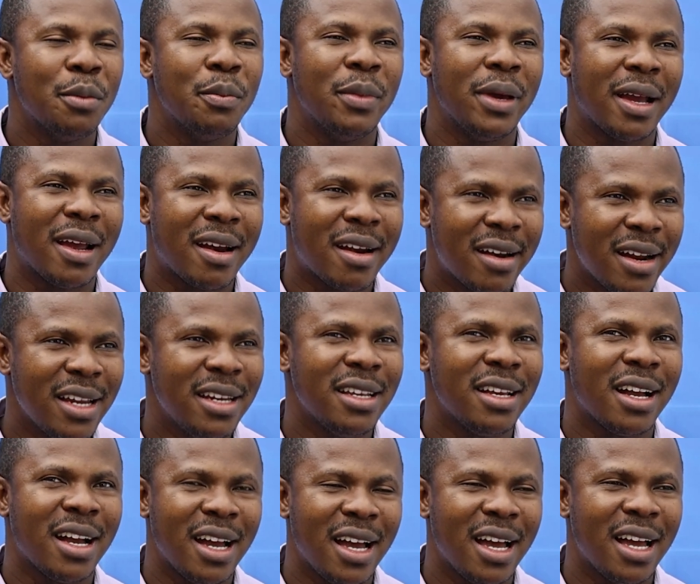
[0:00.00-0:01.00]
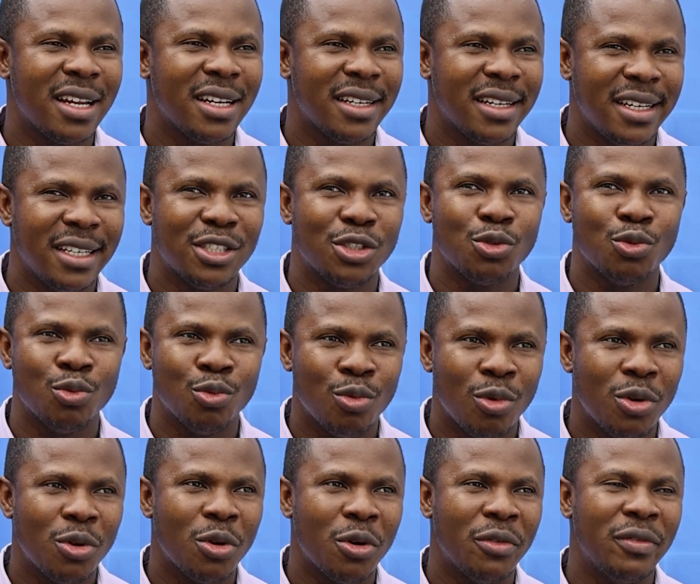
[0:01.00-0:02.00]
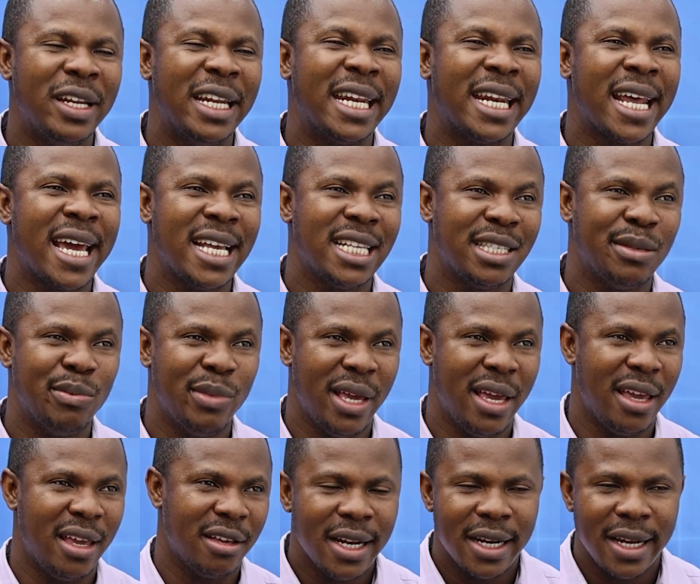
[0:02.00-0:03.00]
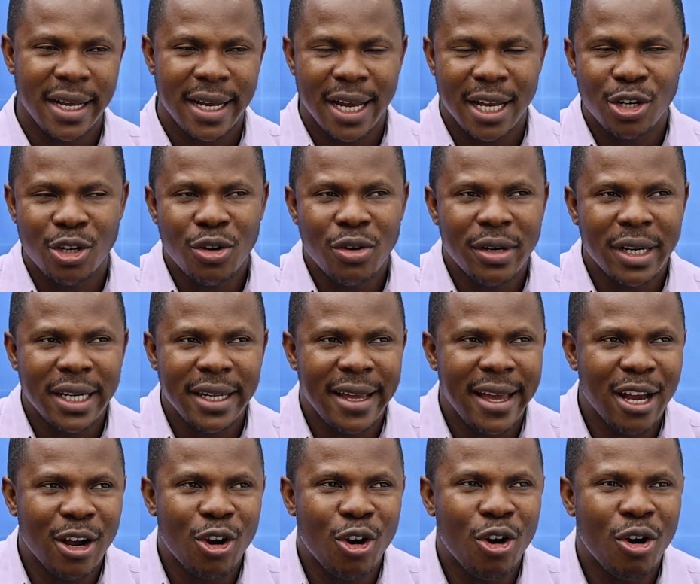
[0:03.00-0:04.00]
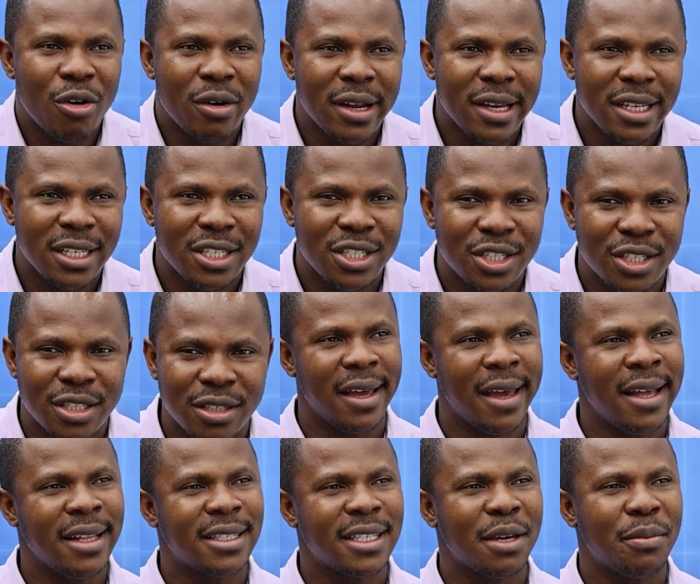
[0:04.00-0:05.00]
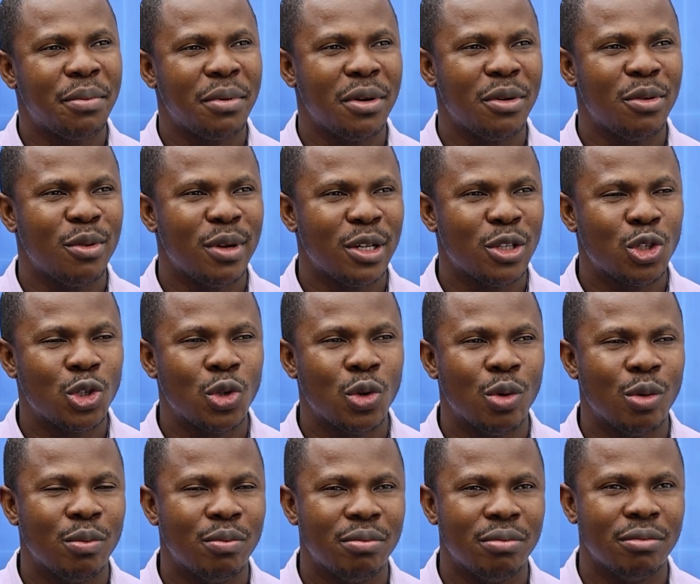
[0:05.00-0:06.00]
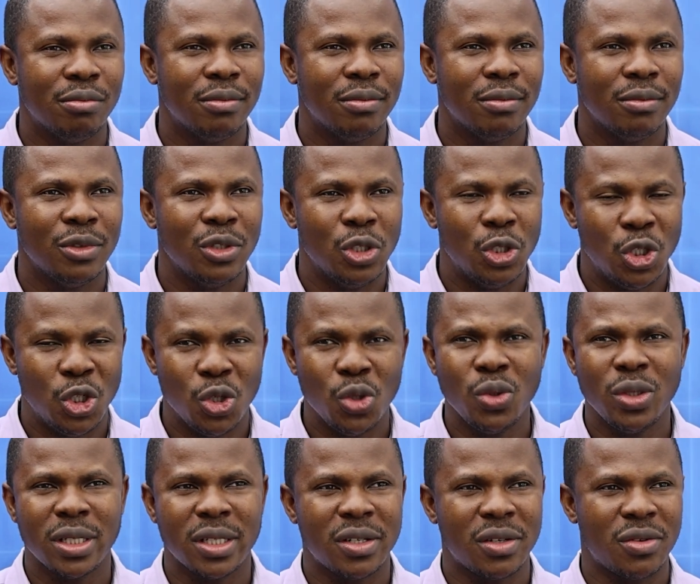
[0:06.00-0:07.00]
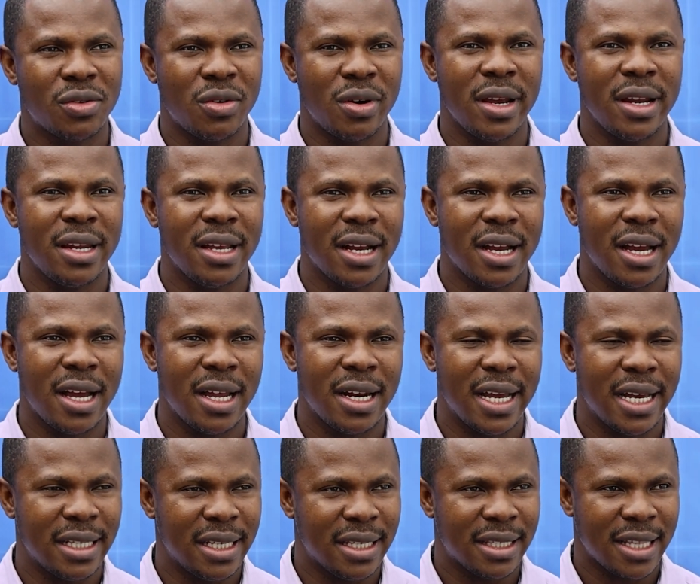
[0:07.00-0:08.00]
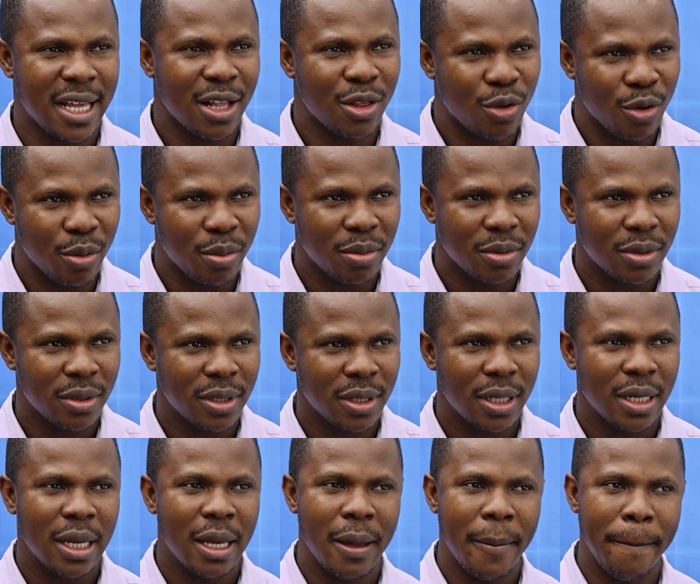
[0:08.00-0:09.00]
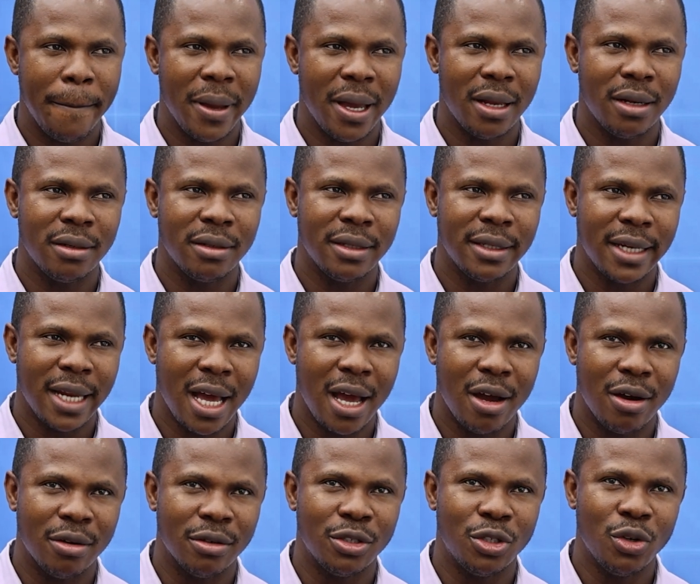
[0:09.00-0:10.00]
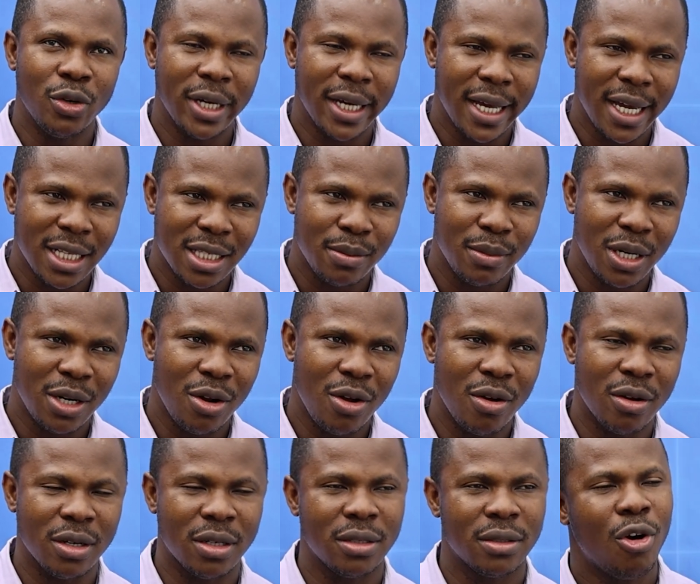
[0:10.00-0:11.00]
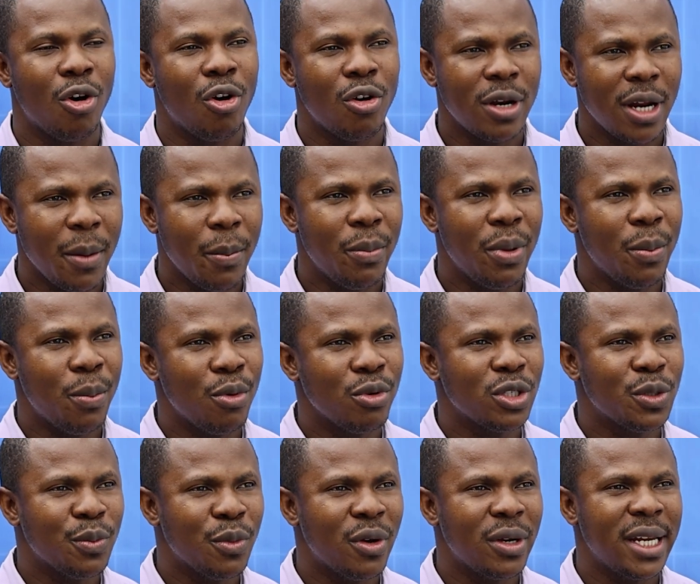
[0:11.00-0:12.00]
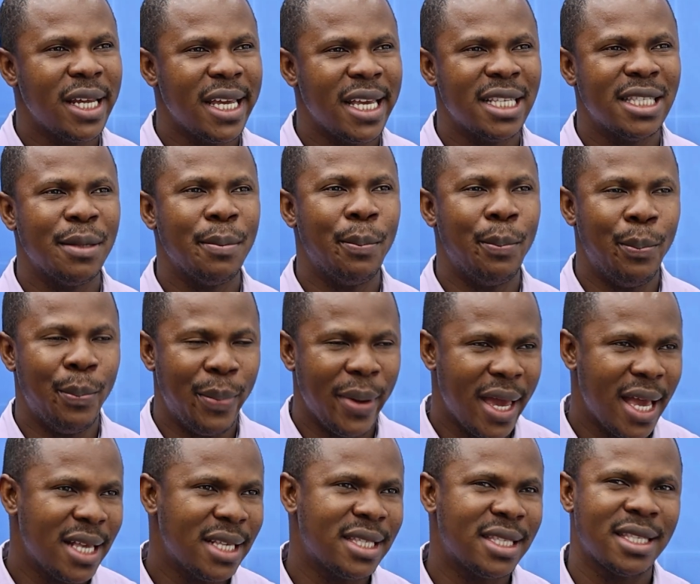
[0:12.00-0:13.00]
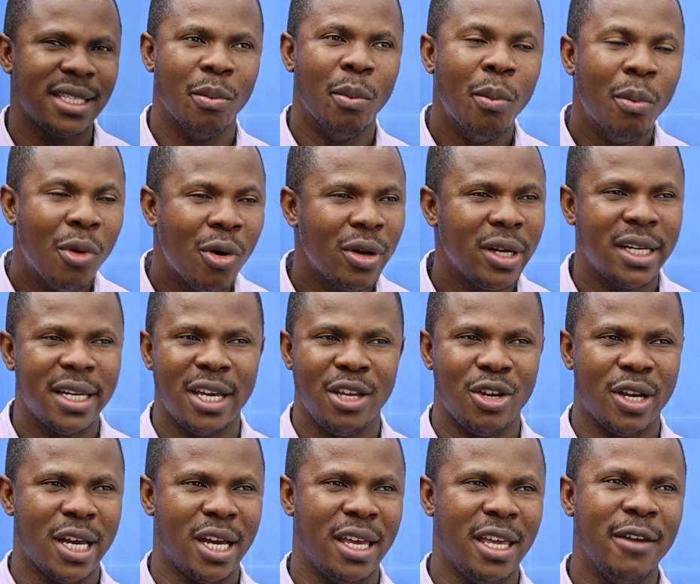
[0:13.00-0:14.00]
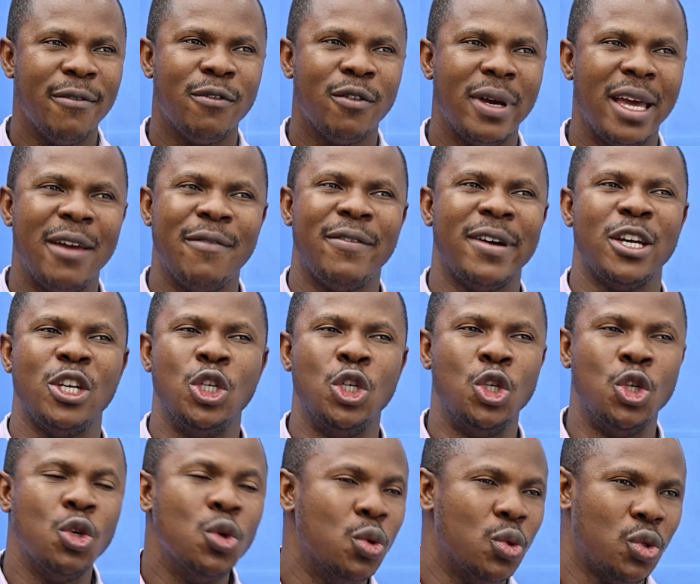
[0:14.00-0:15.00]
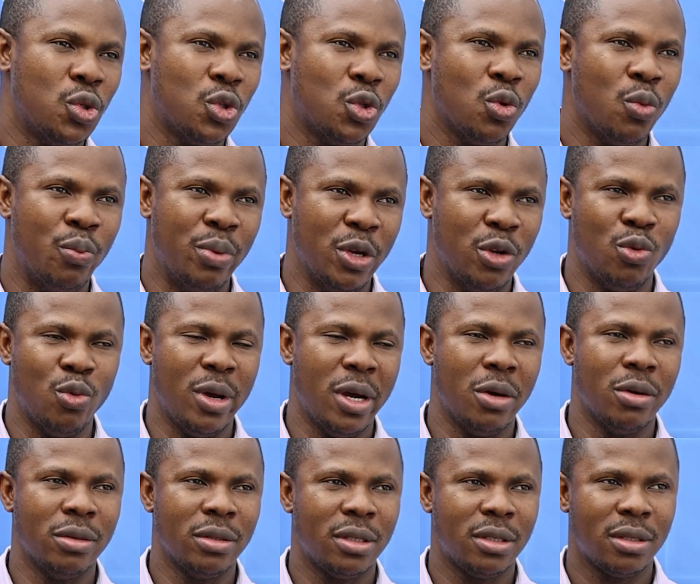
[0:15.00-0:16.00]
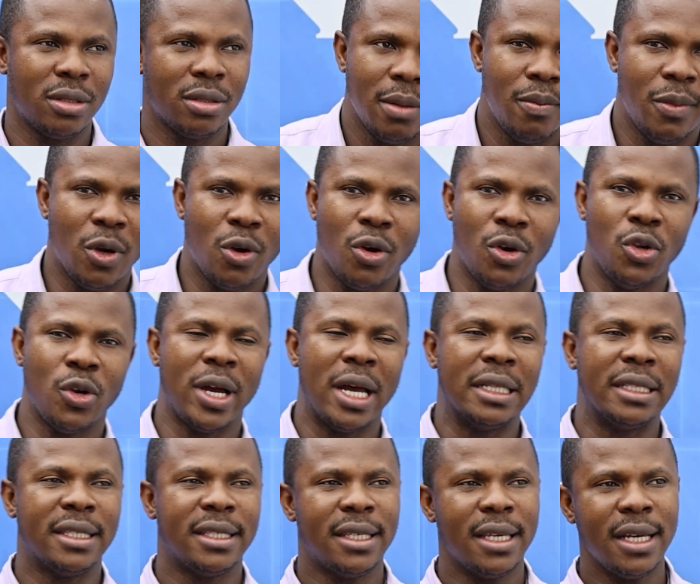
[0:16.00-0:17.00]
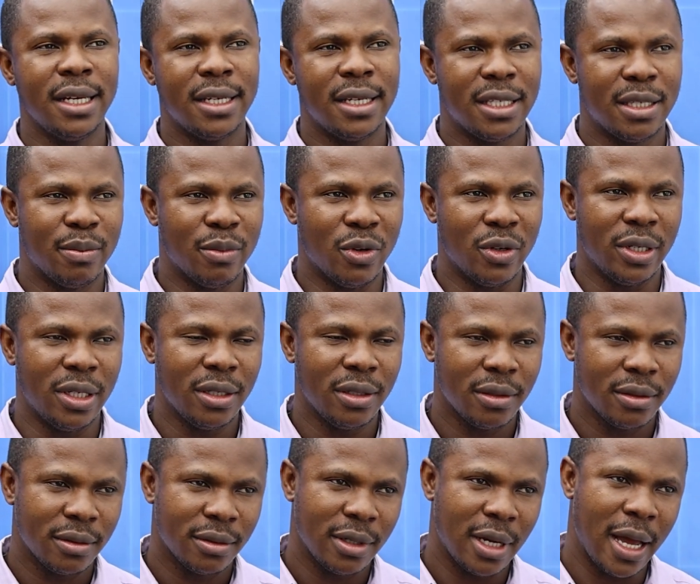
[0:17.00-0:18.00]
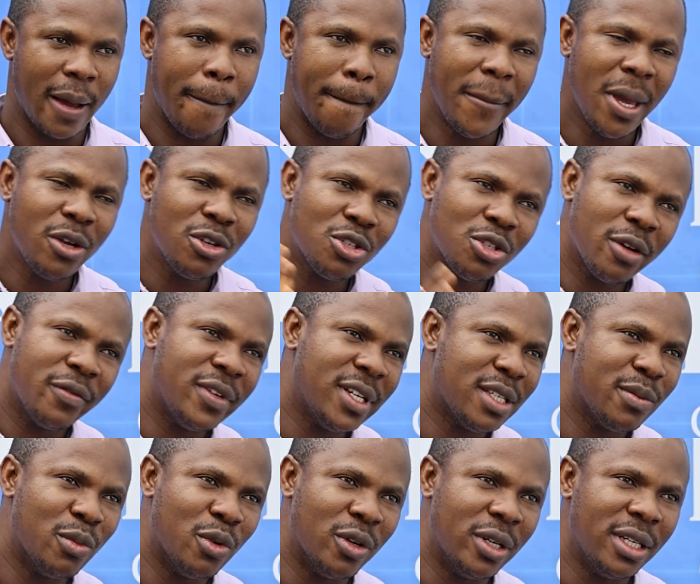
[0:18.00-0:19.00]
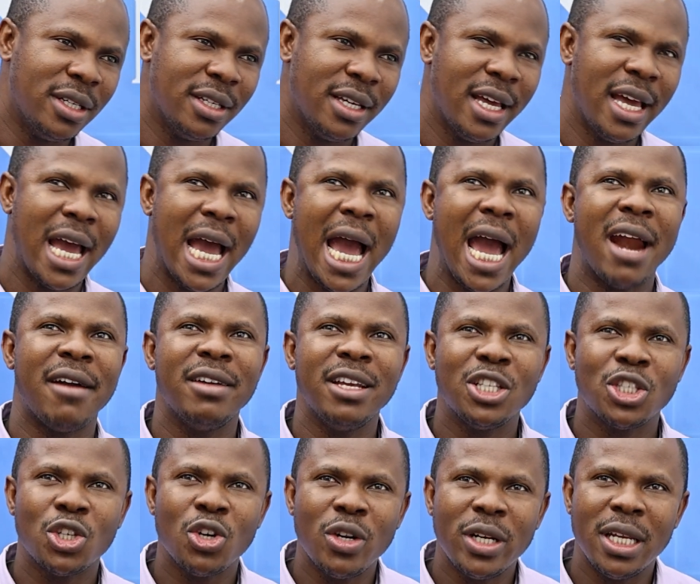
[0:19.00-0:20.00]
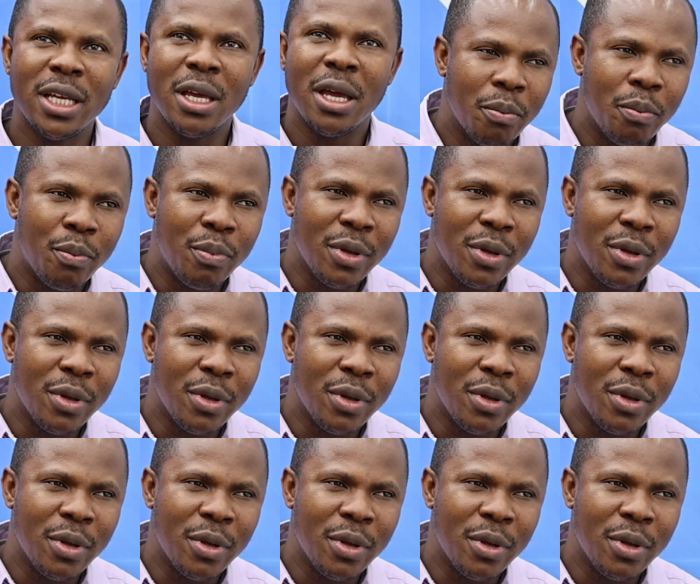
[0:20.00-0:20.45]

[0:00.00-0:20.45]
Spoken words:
The credit card is one of the nice means. Like, I don't really encourage entrepreneurs to use credit card as a startup. But now, don't get me wrong, other people's money is the best money that you can even ever use to build wealth. Because you can take this money and make sure of this money and return it